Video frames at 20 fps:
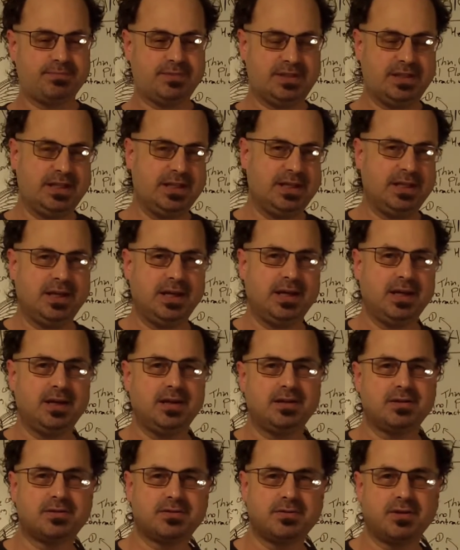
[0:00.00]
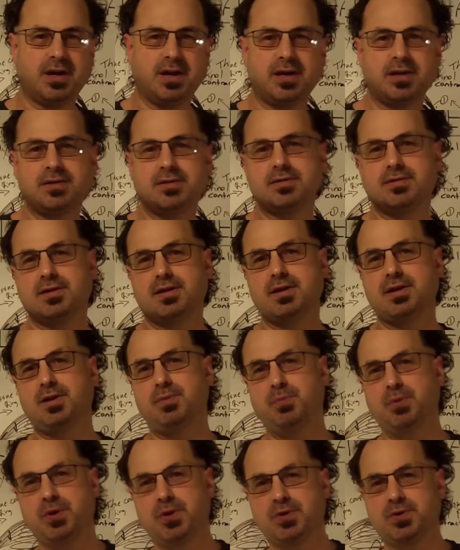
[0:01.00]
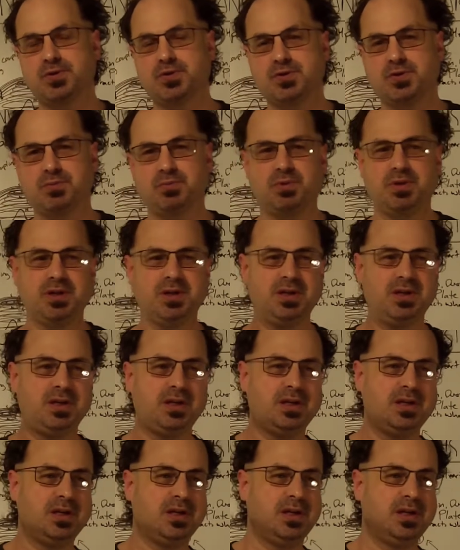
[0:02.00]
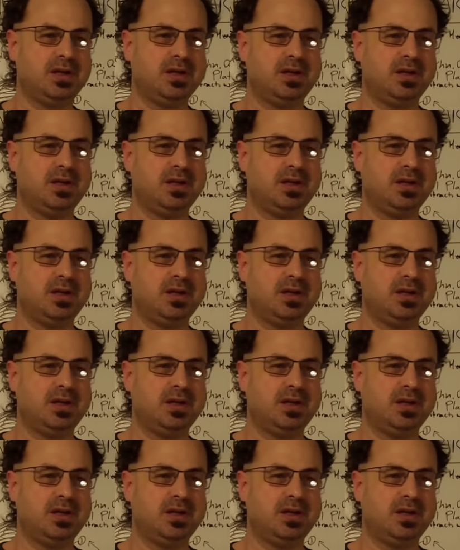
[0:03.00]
DNA strands and it appears to be